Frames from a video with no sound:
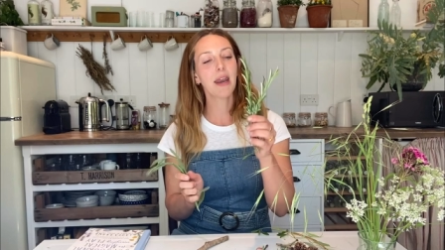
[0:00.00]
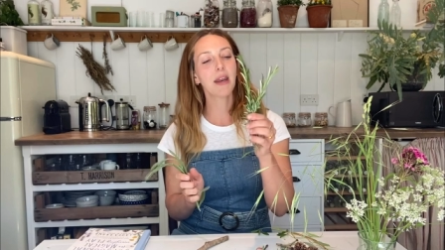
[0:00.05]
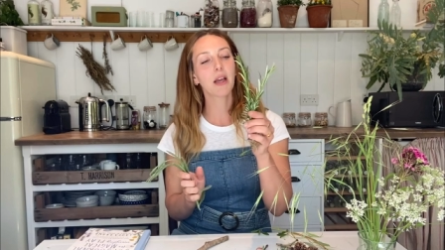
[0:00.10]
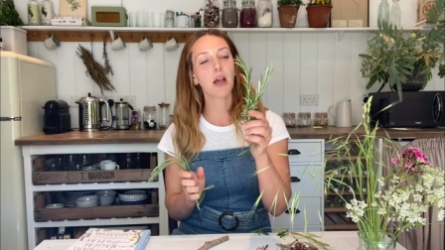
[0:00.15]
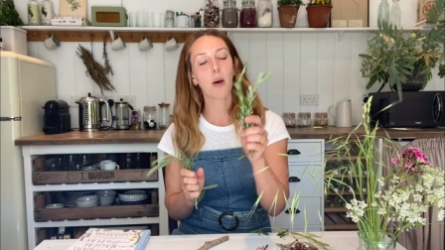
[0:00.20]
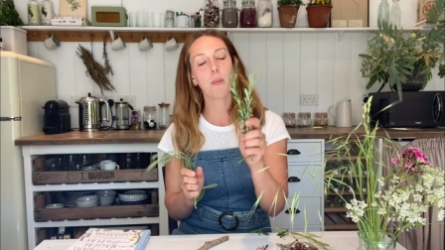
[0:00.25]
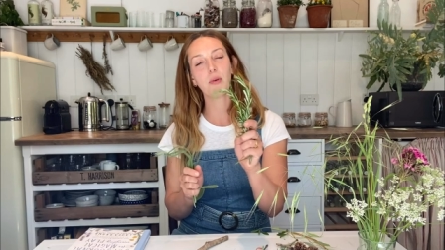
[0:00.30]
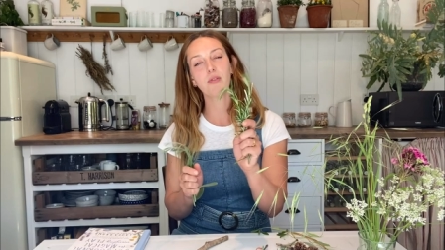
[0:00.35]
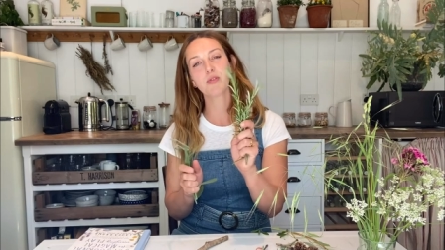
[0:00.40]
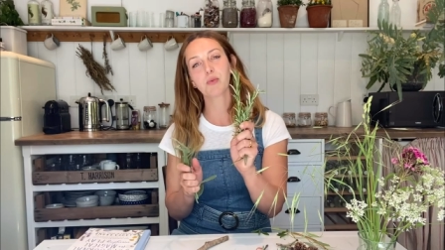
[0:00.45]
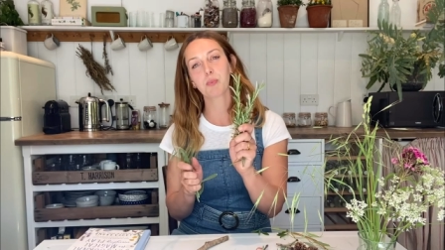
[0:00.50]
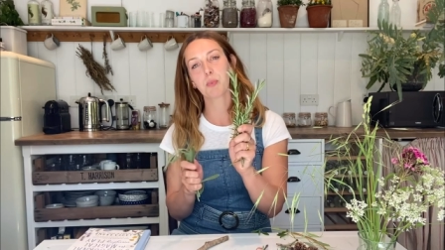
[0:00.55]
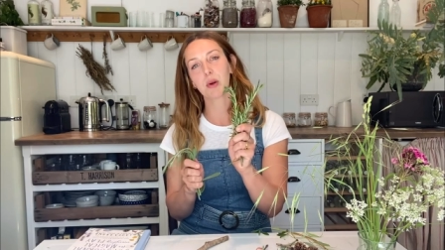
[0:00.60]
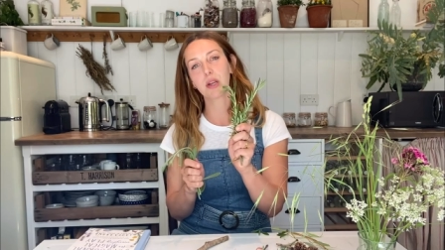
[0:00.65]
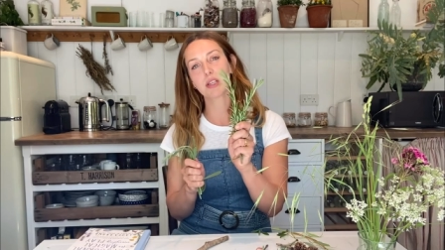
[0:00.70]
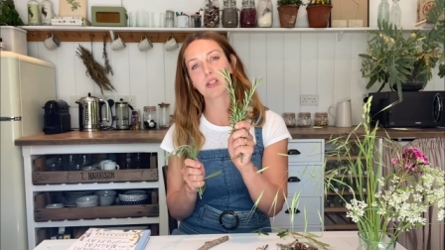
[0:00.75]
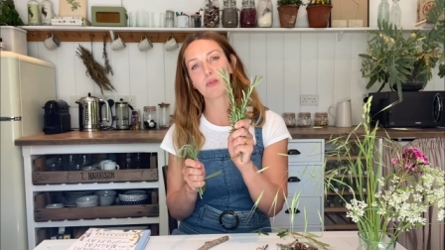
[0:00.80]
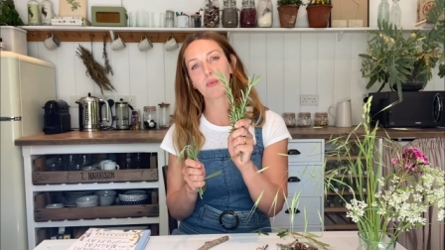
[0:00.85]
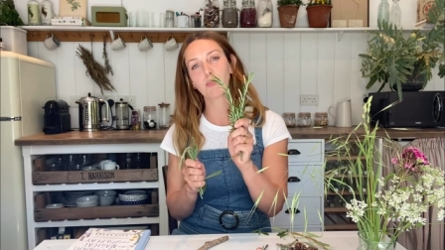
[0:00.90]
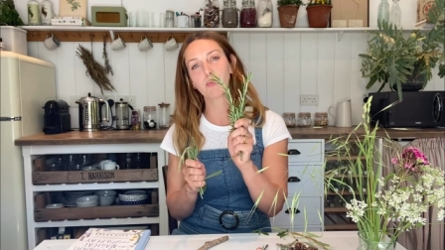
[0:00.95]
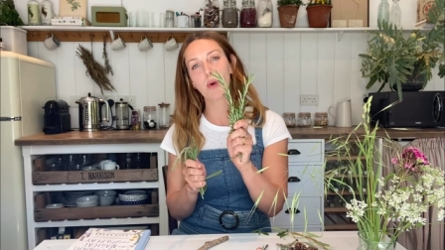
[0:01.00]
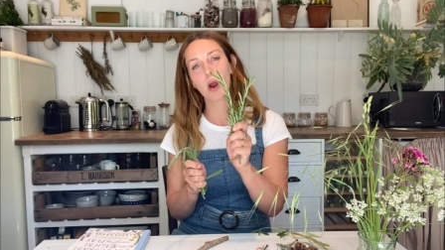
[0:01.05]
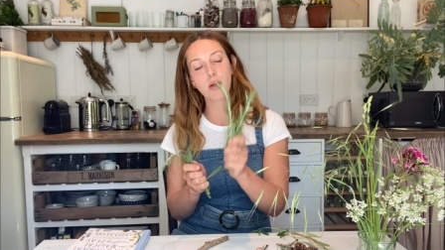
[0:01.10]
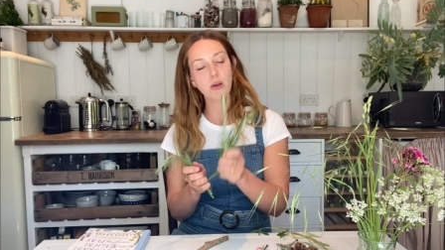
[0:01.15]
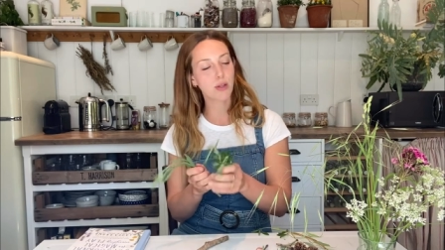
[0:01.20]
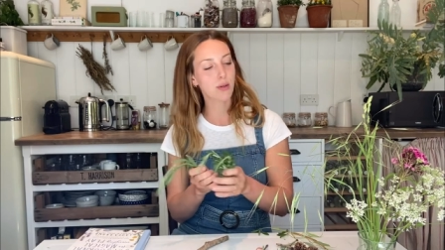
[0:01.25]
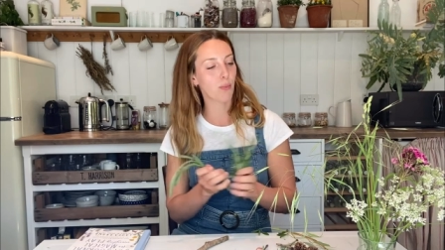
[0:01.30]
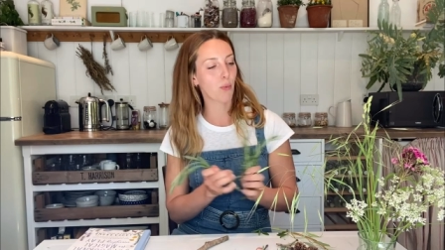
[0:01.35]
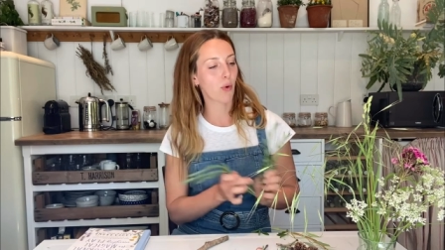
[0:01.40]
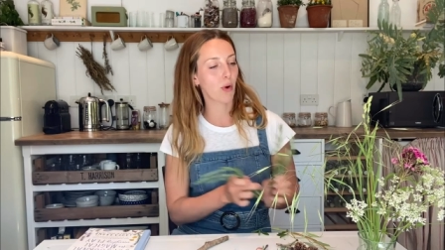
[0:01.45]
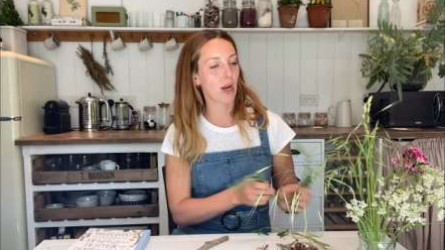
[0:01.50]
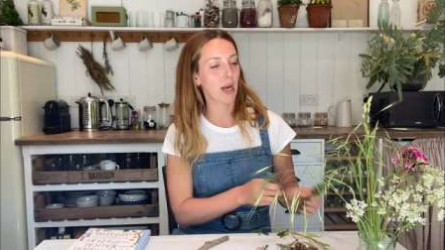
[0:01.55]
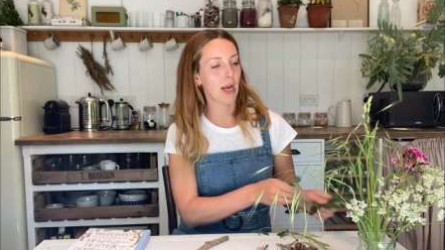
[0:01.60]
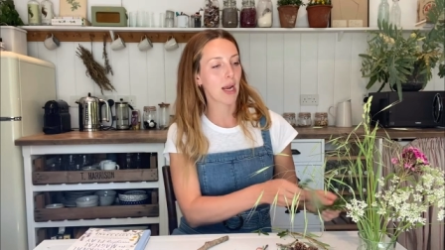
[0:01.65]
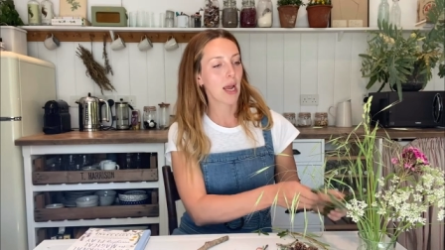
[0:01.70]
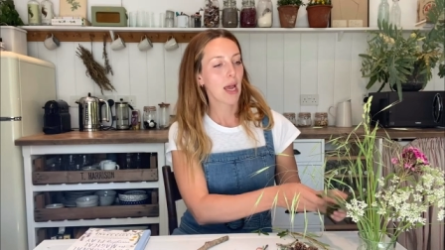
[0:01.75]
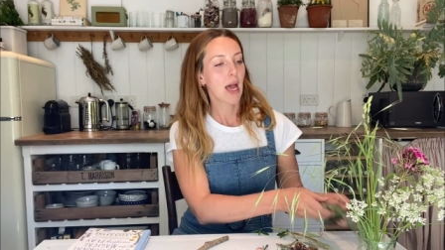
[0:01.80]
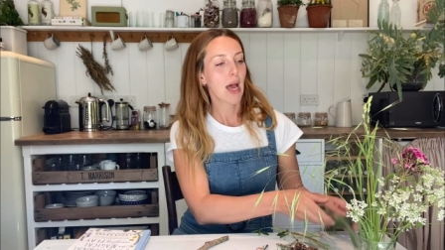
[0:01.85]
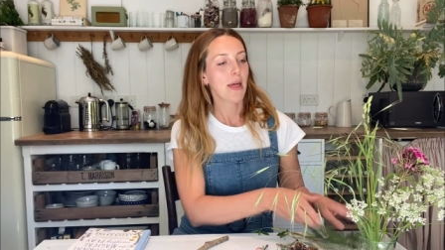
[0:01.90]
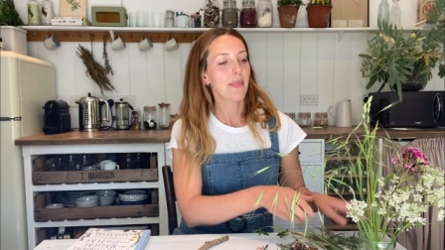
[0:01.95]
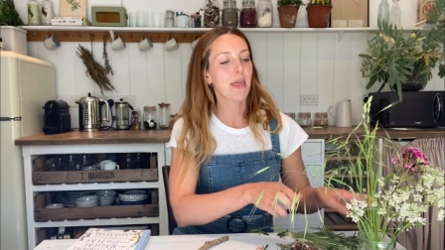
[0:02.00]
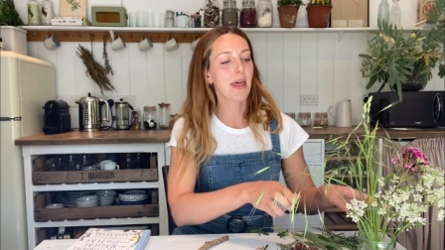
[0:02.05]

and a couple of sprigs of rosemary.